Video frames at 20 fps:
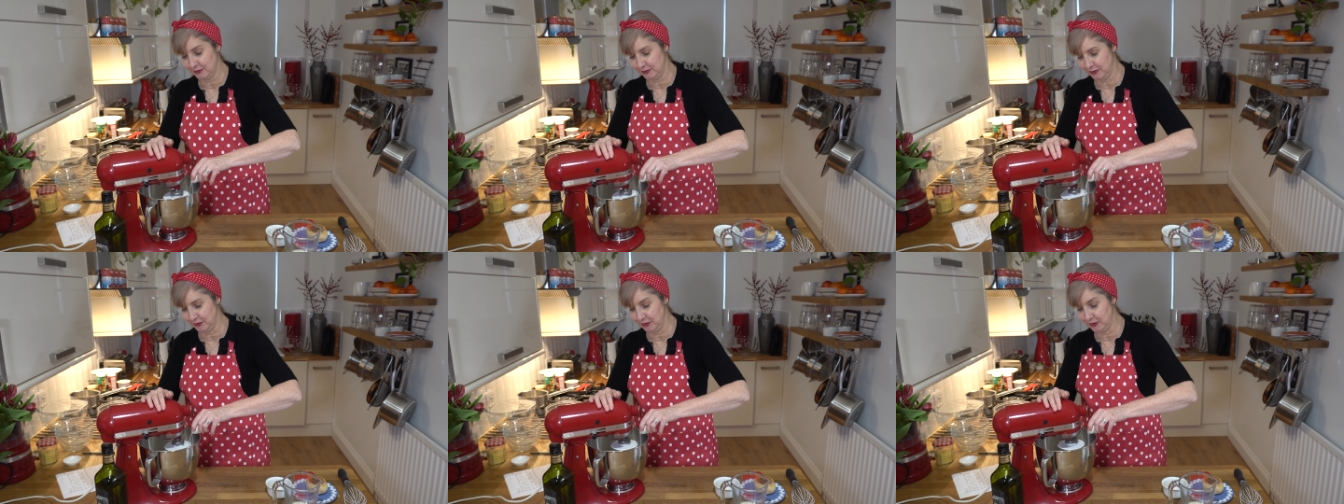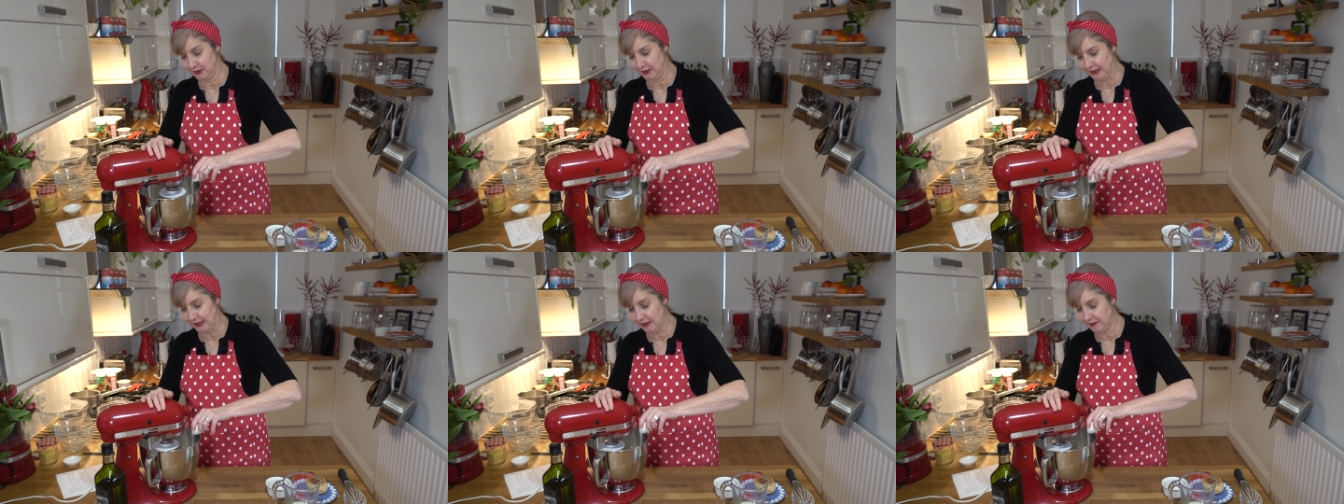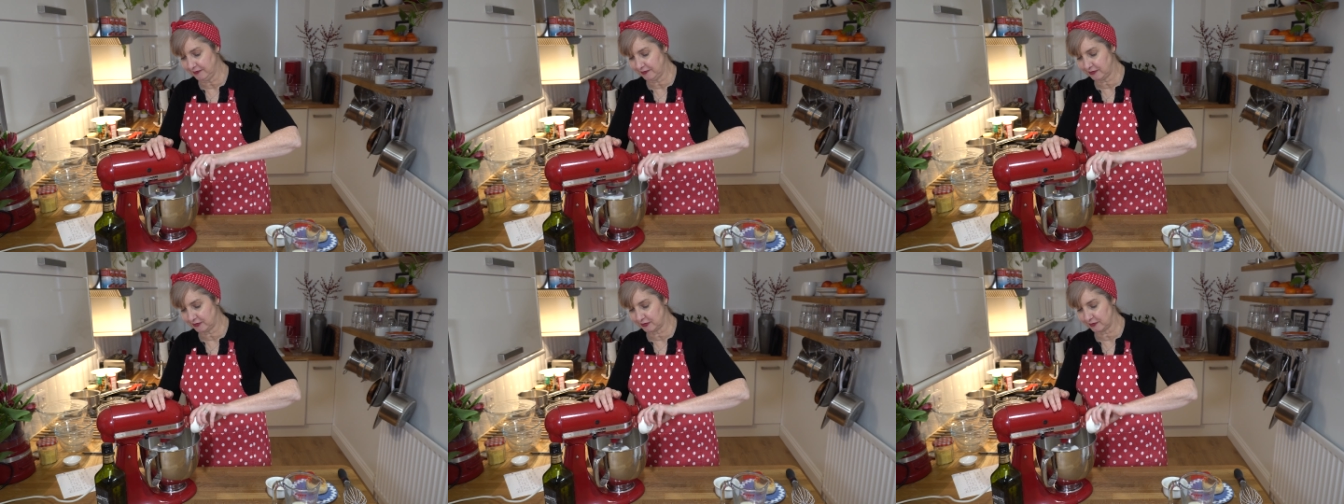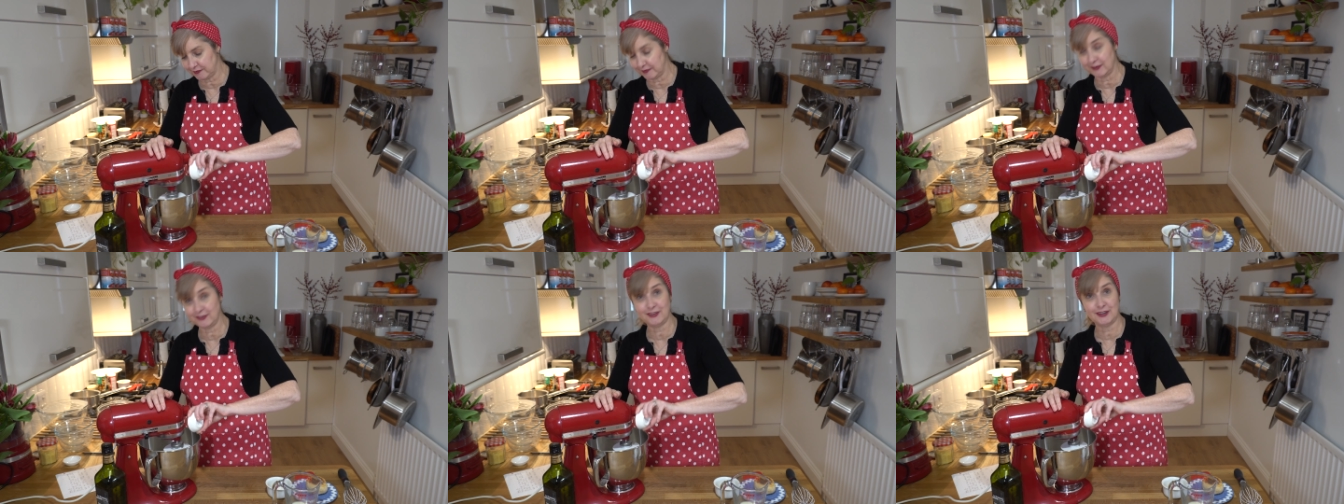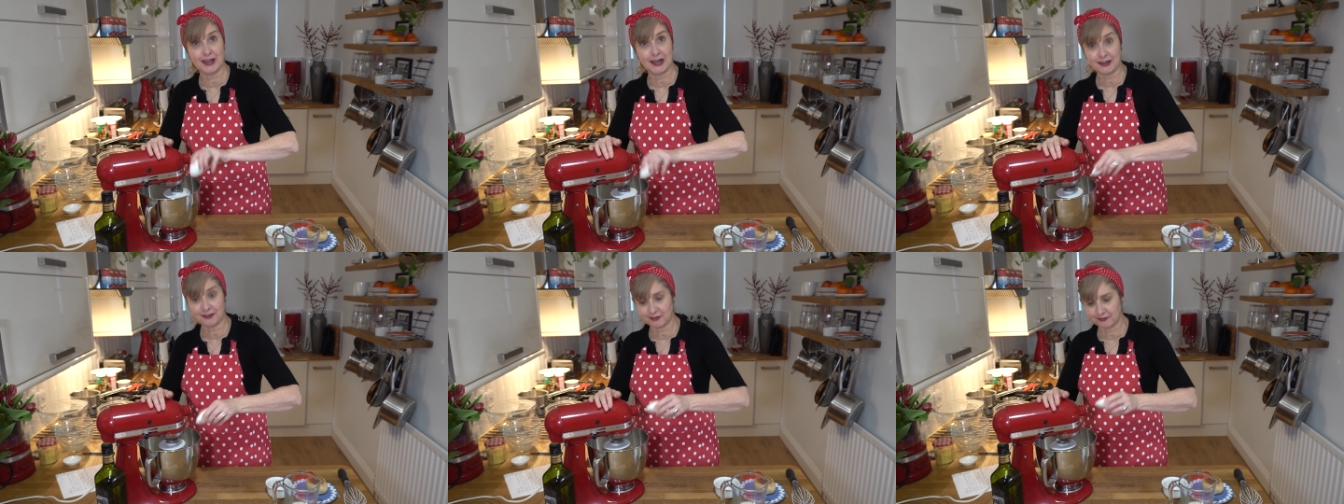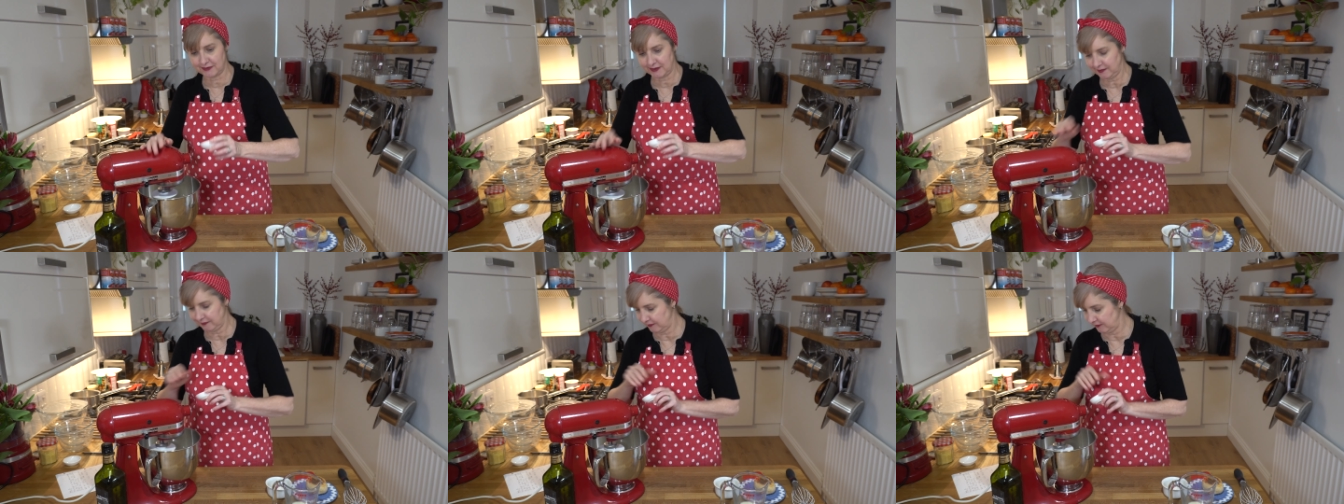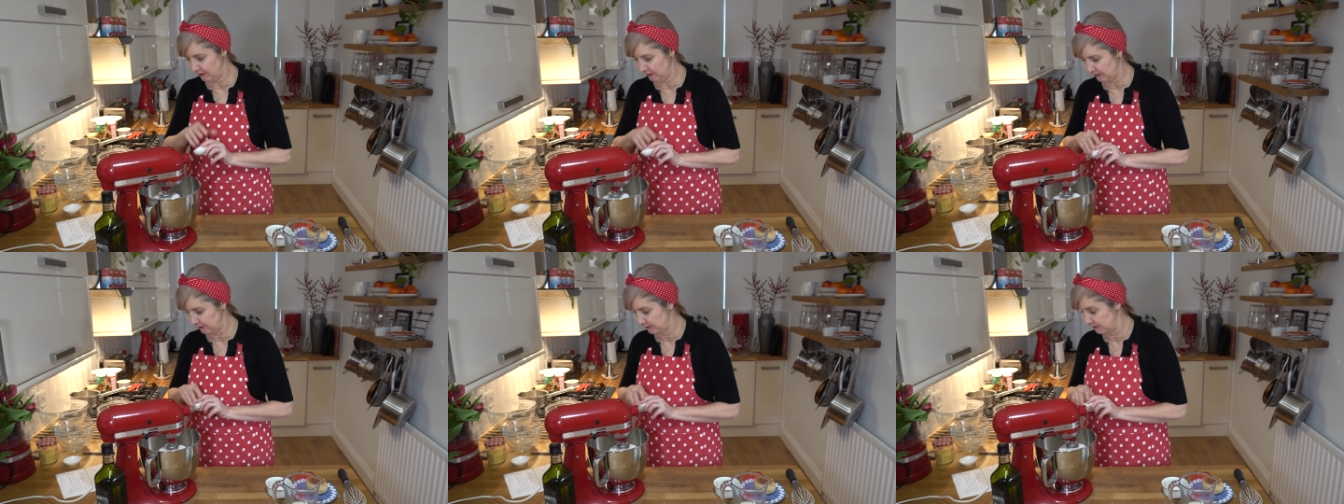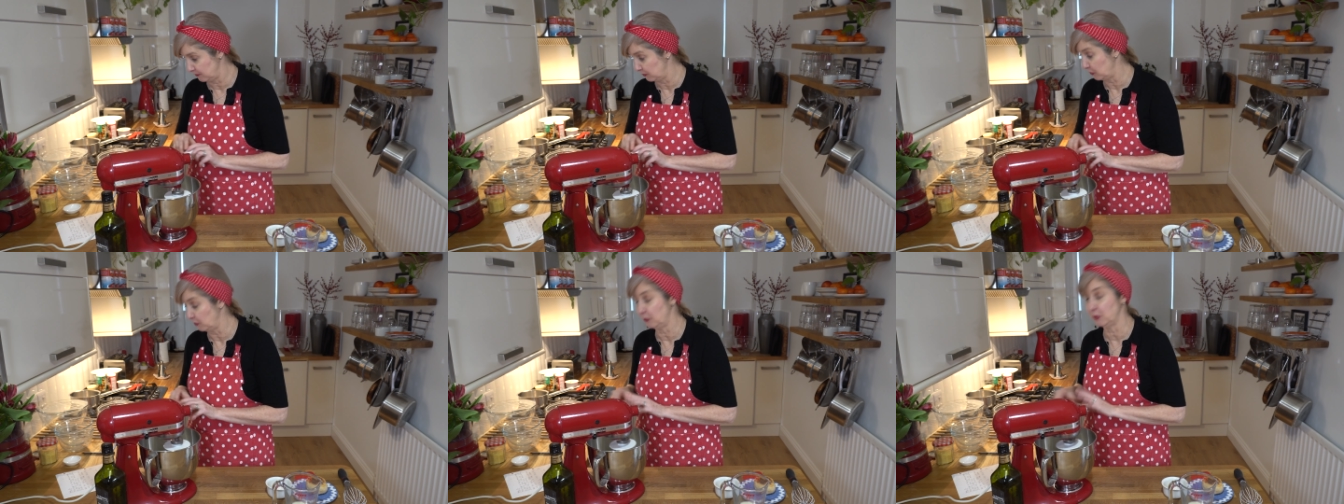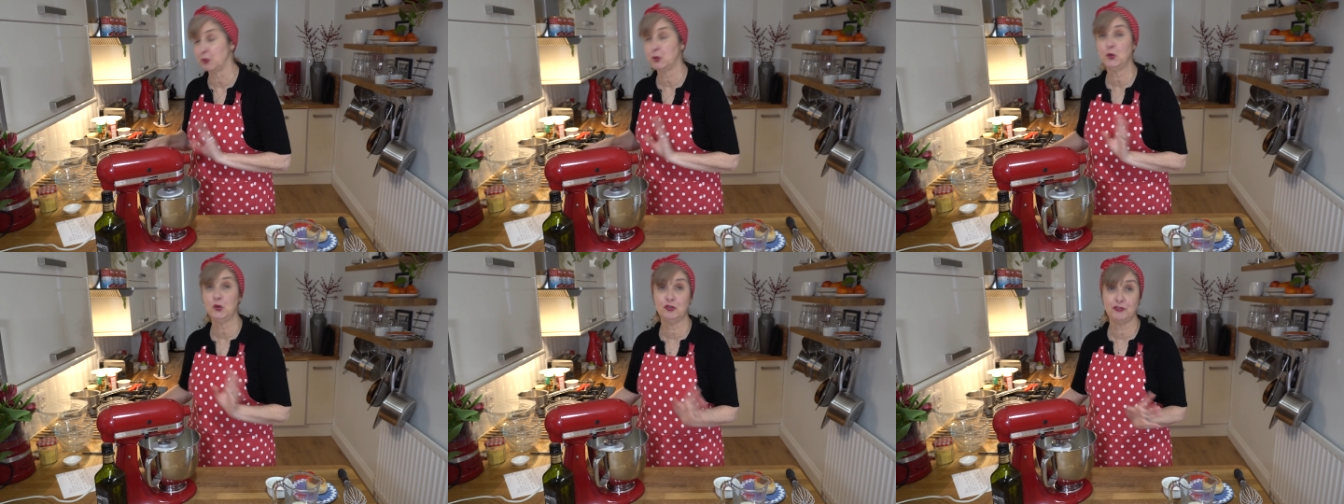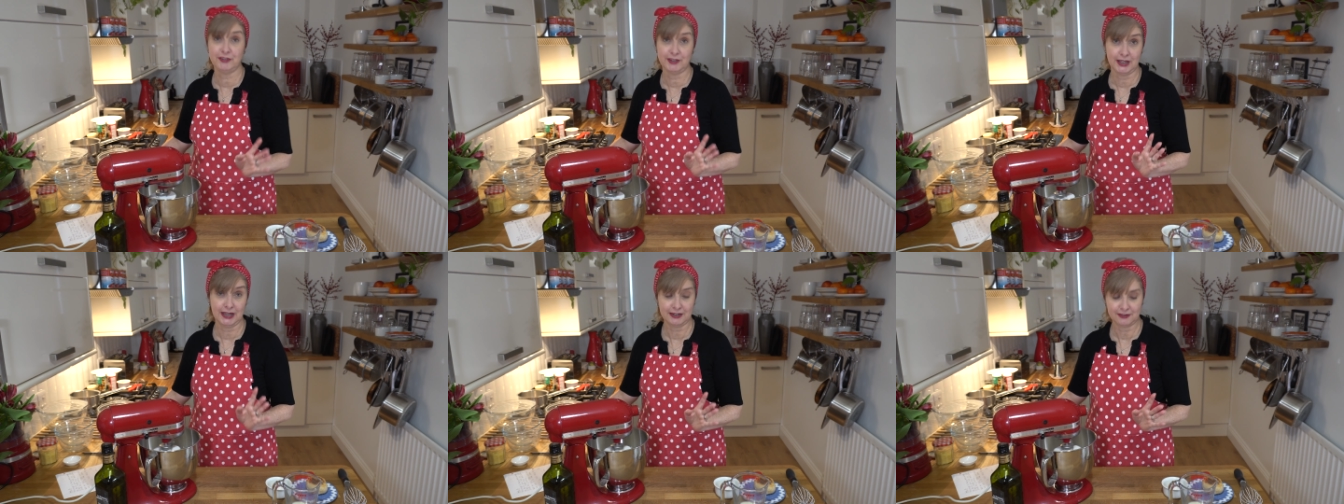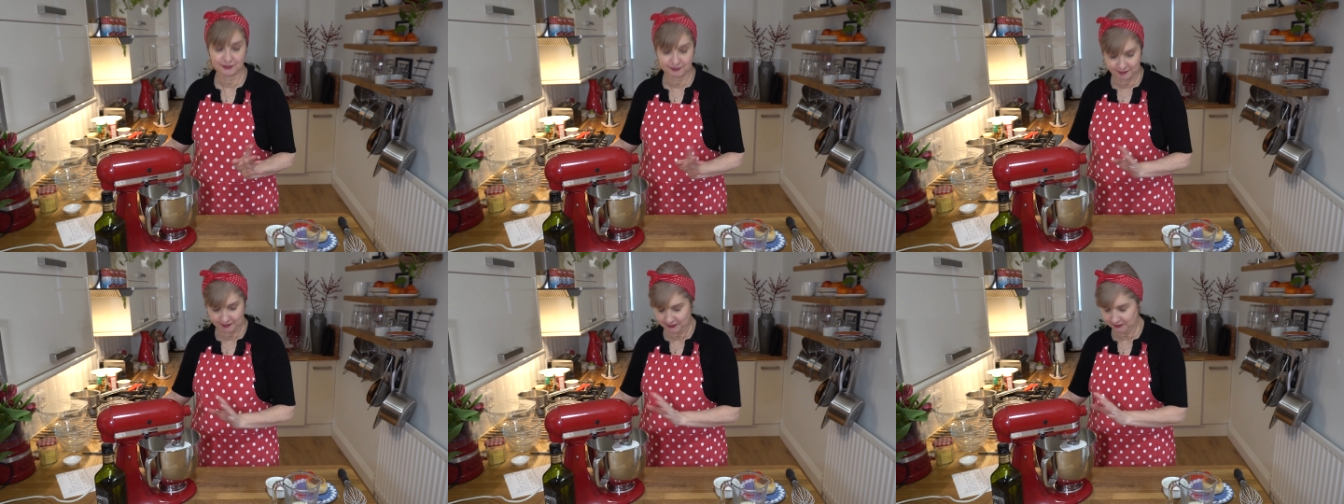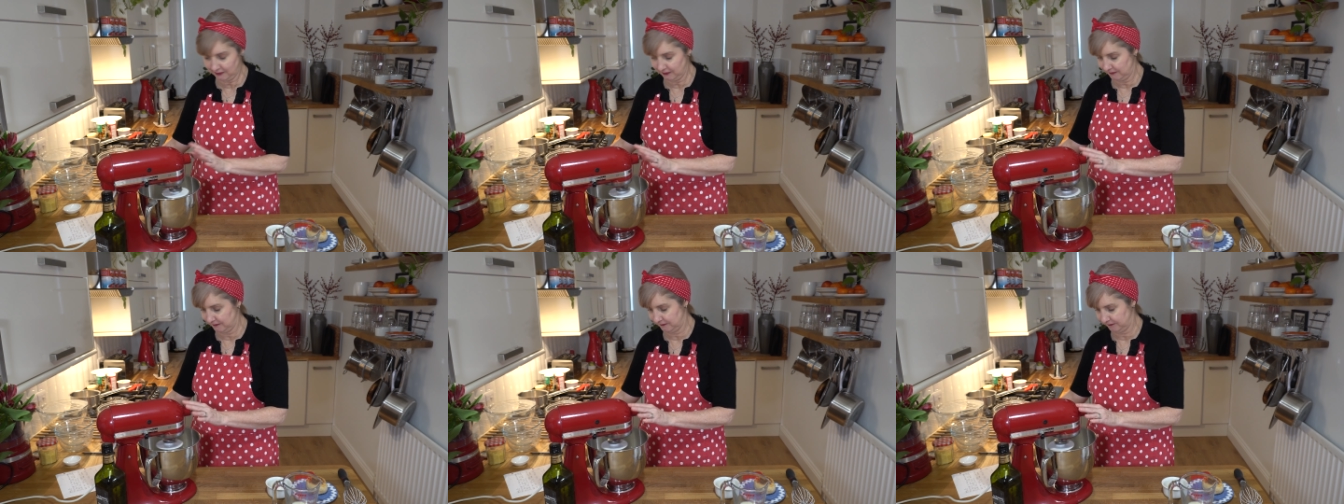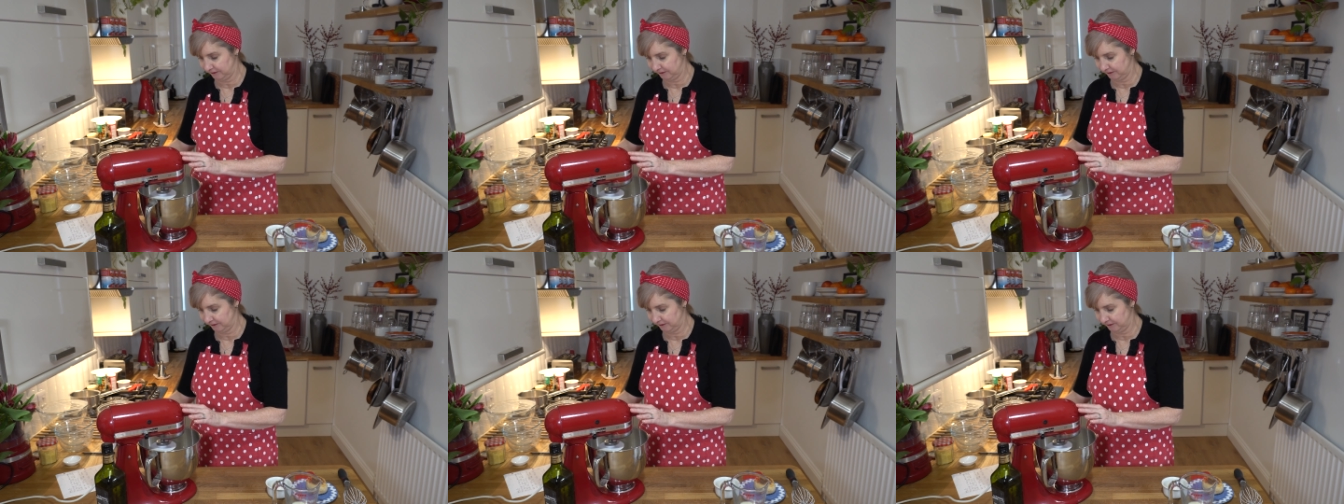the yeast because it deactivates it, or it could deactivate it.